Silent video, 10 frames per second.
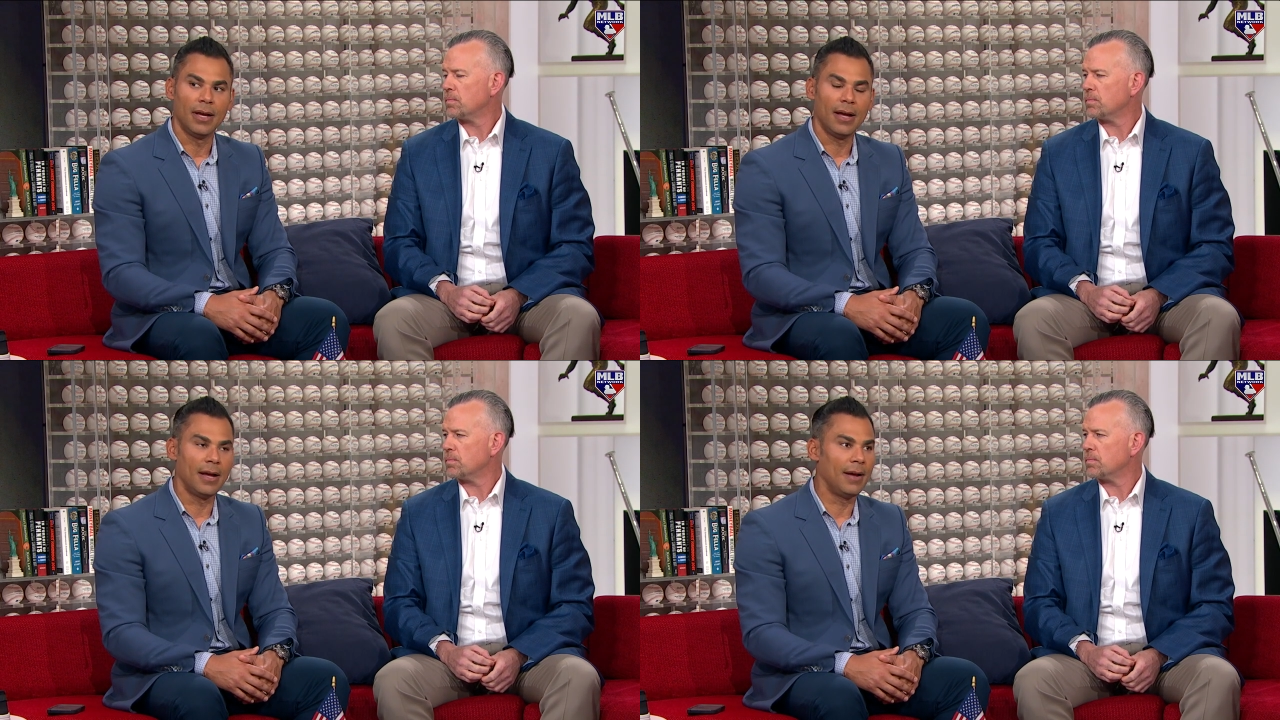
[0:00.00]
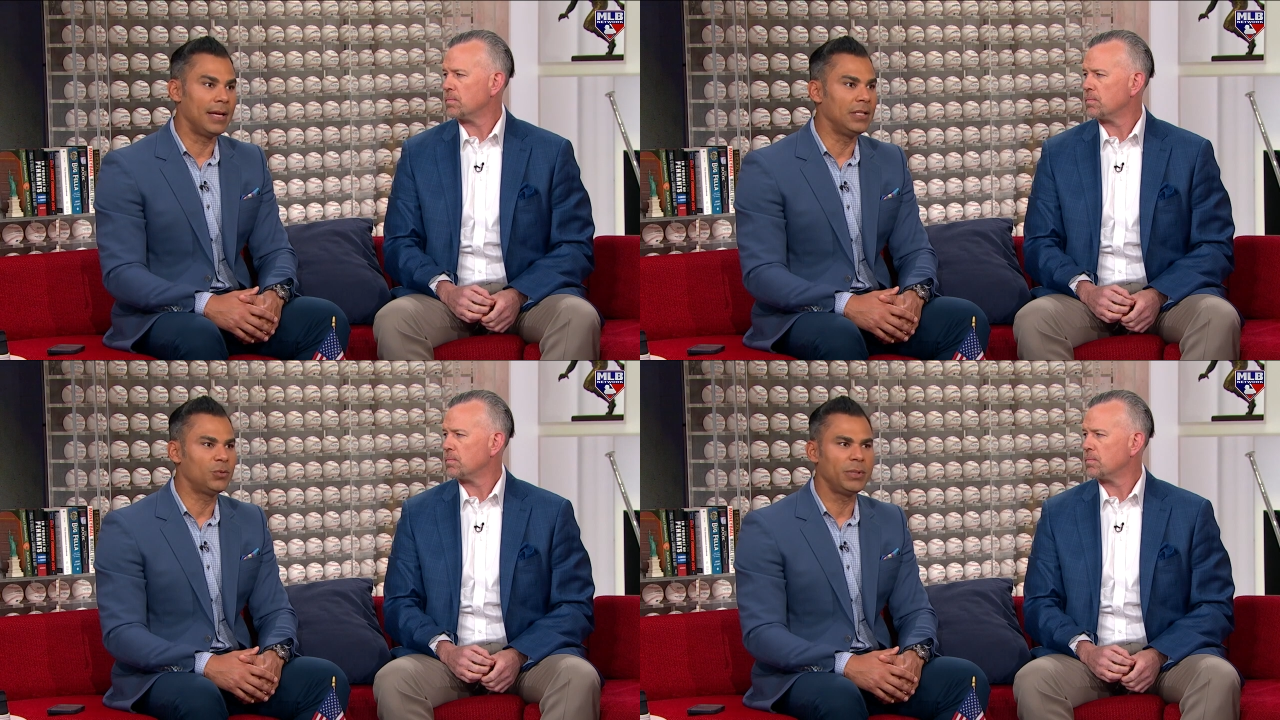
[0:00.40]
Speaker 1: Uh, and
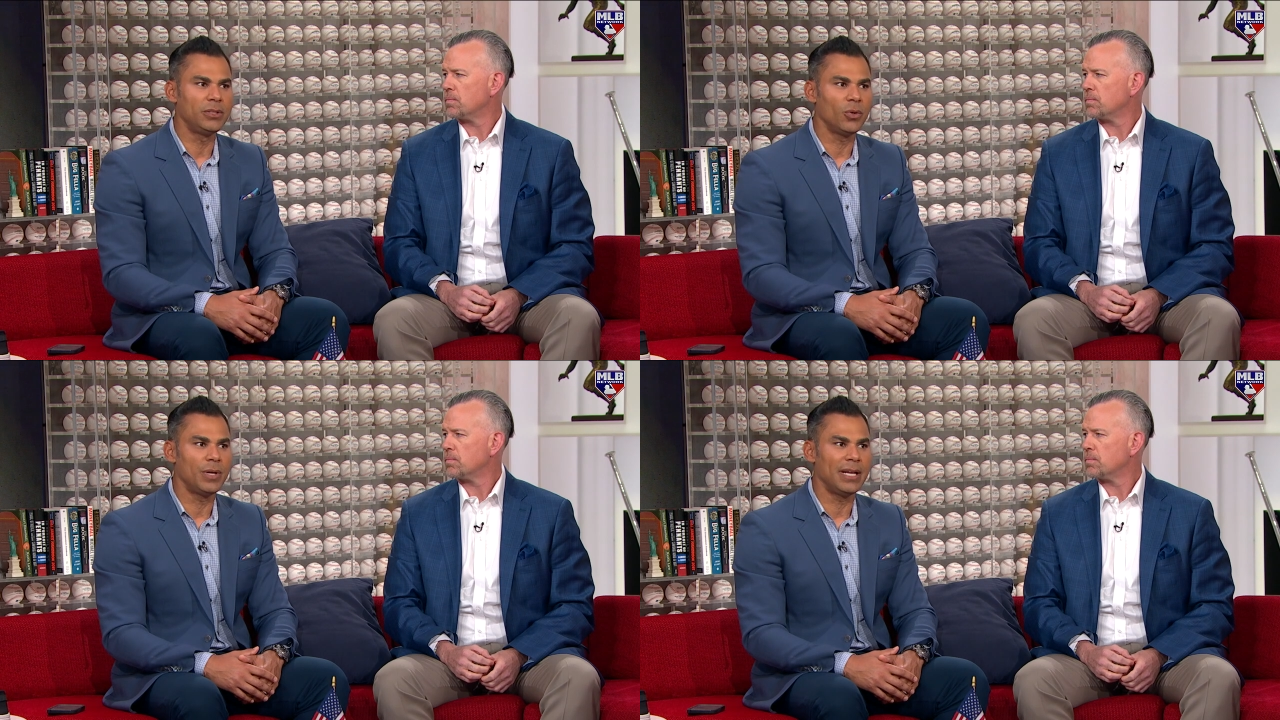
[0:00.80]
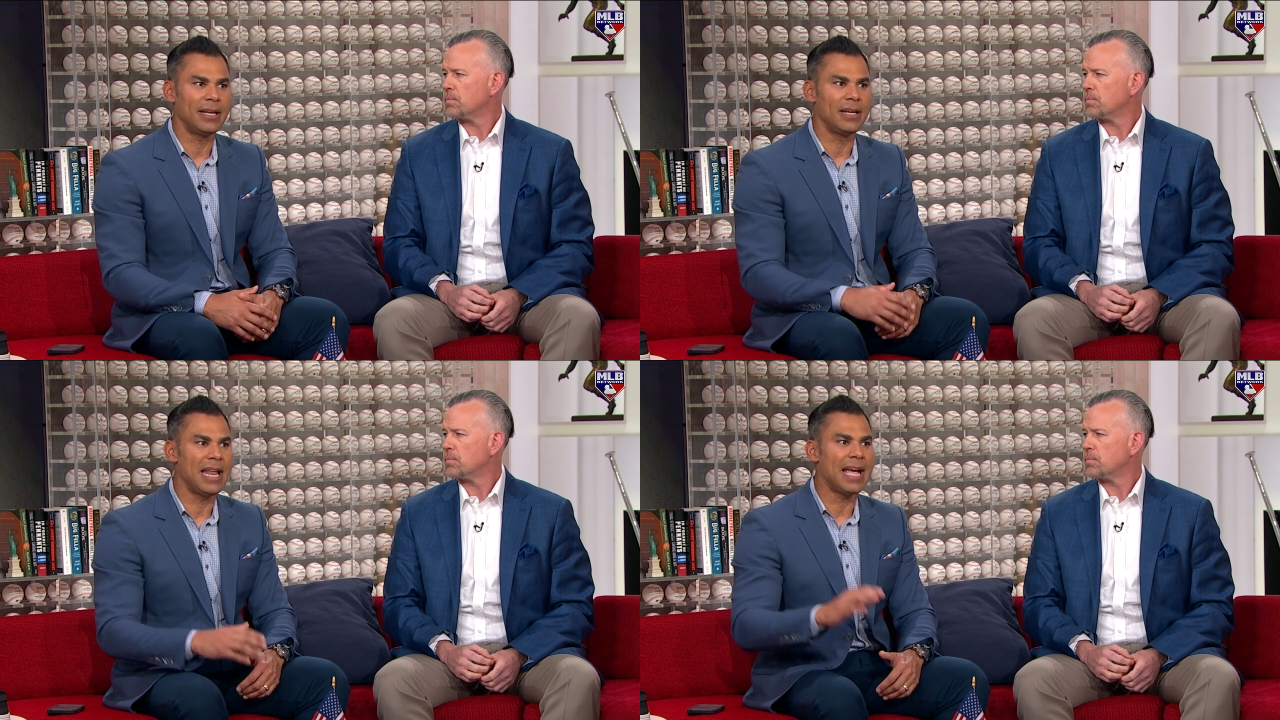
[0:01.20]
he's been doing it
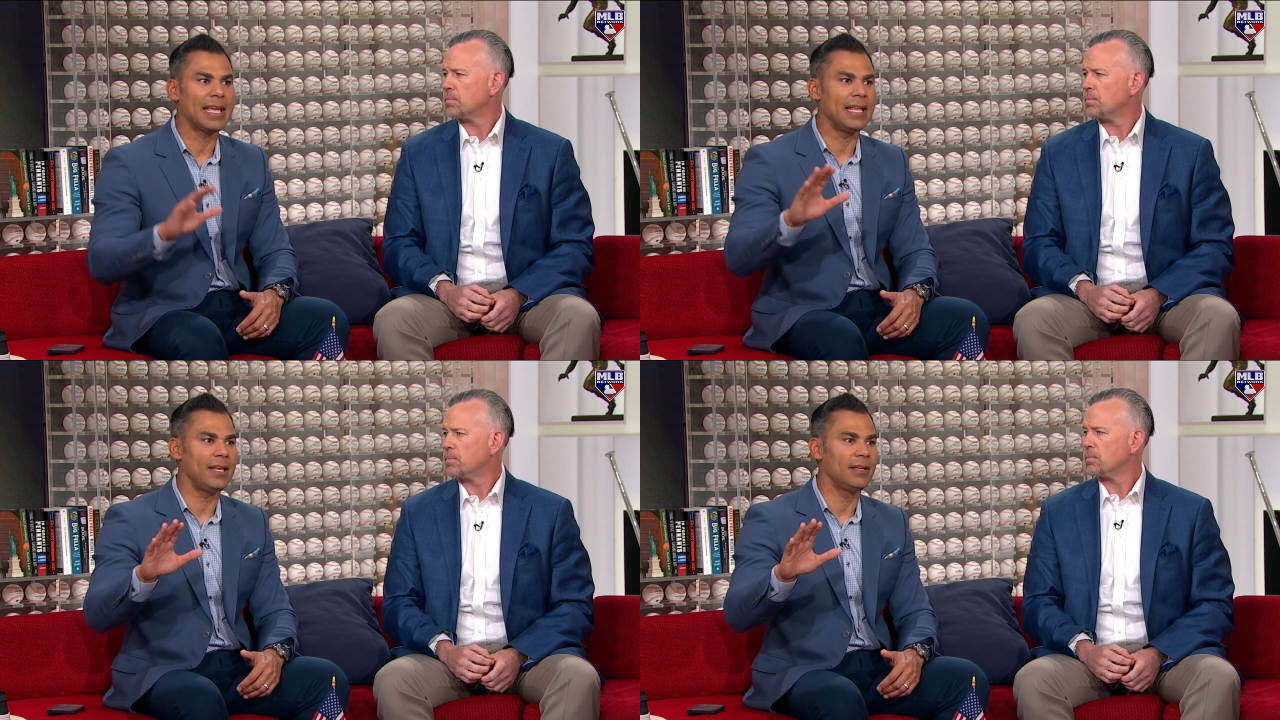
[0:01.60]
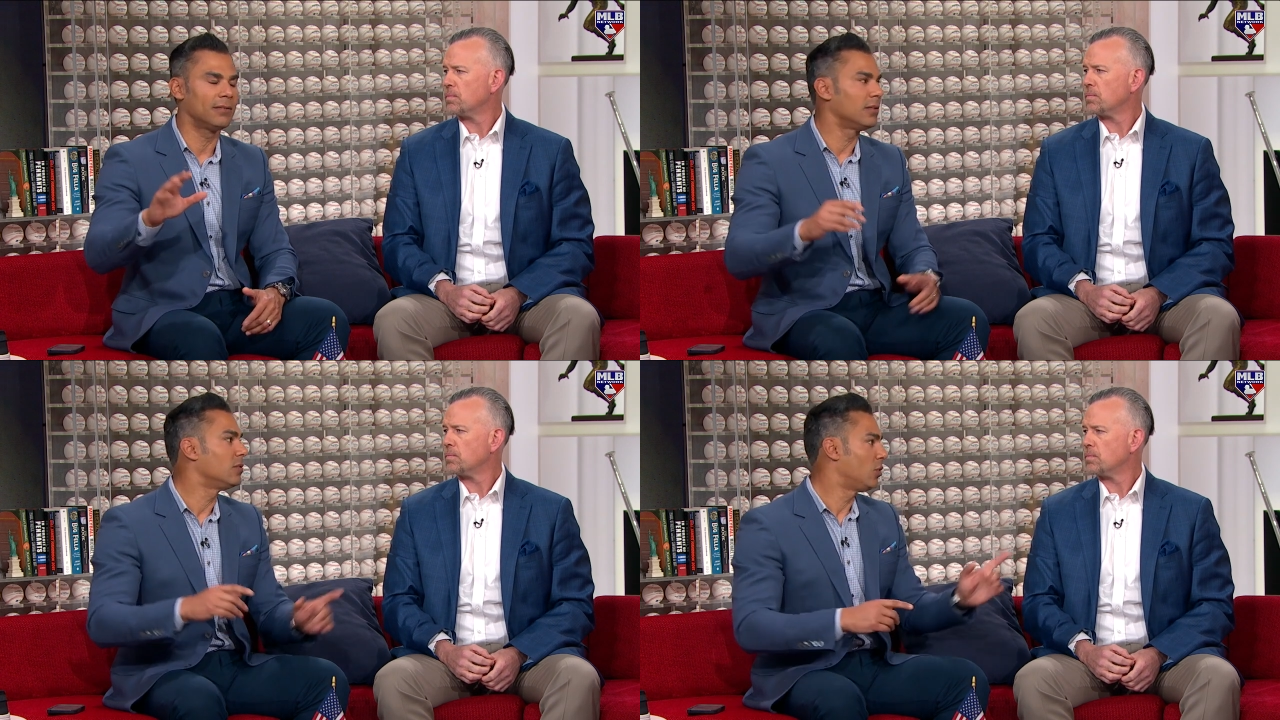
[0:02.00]
and not getting
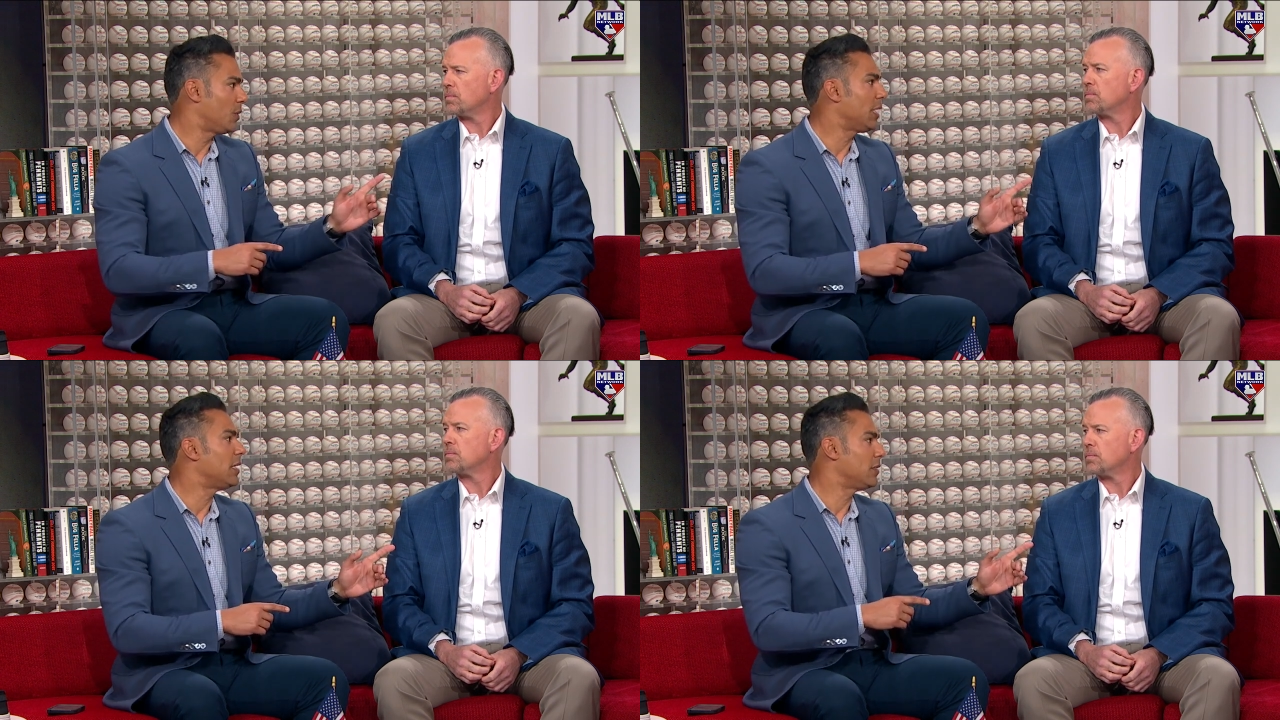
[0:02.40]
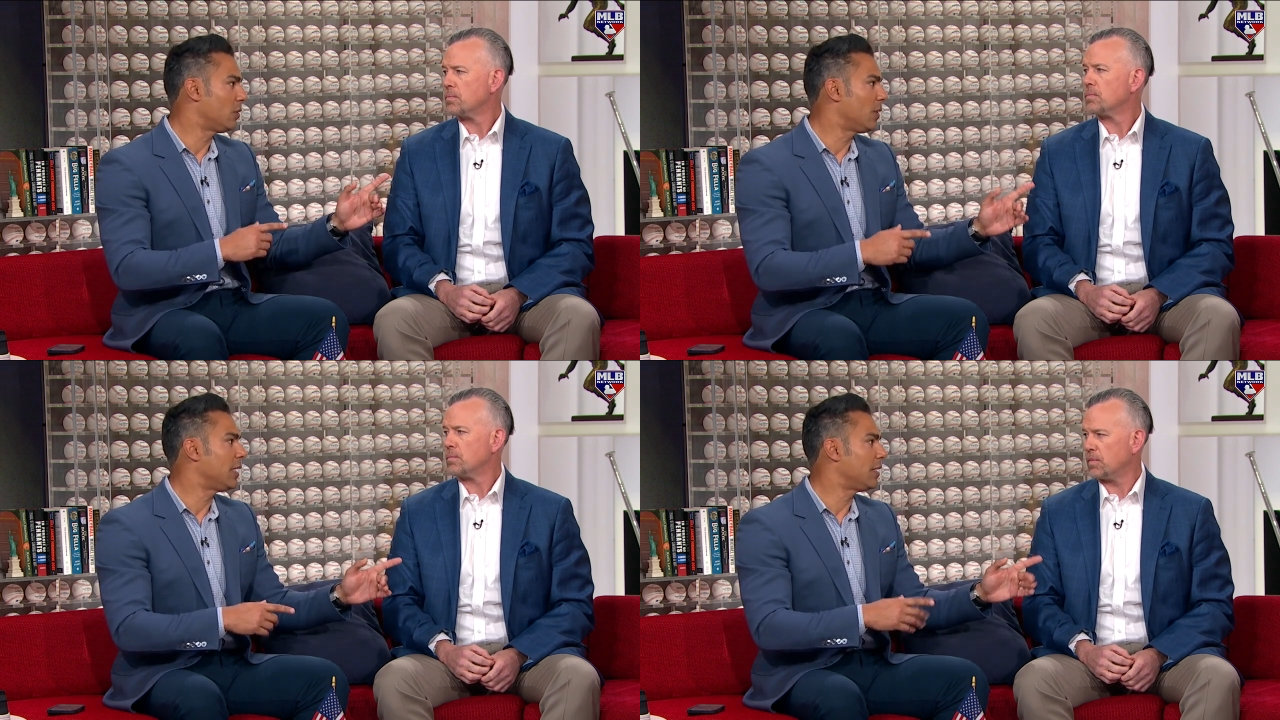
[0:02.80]
doing it and
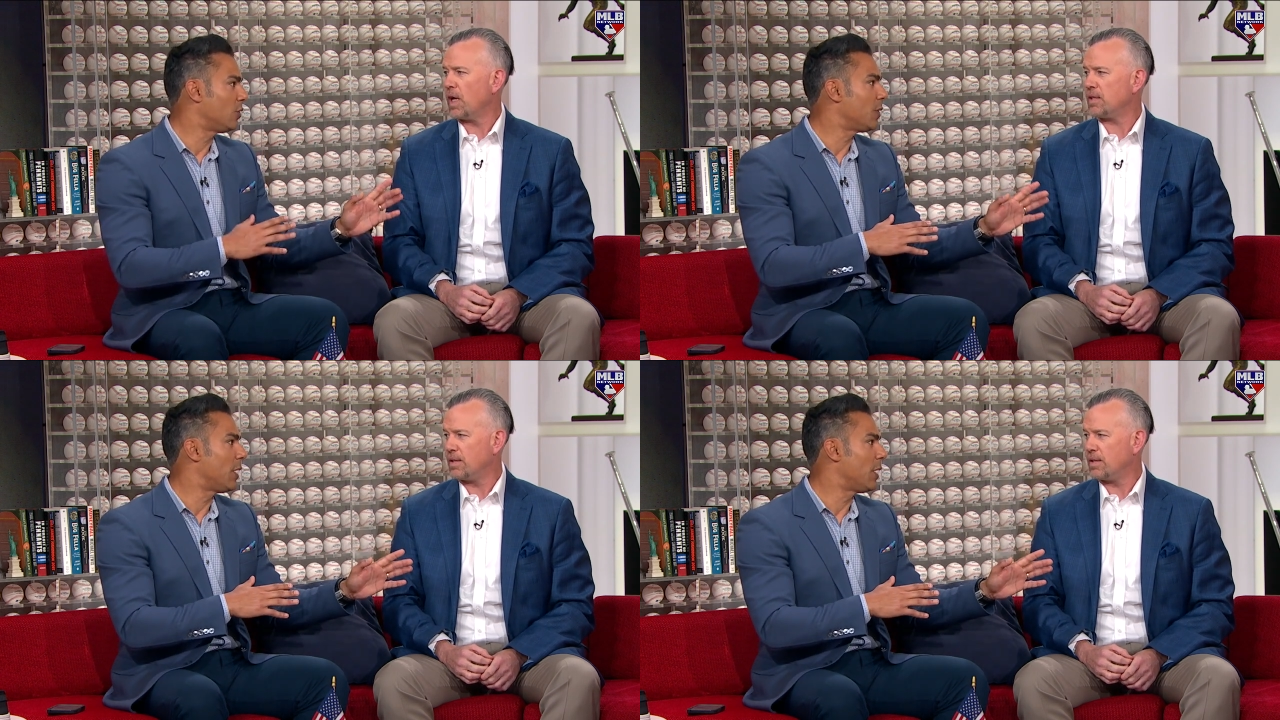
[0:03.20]
doing it and yes. doing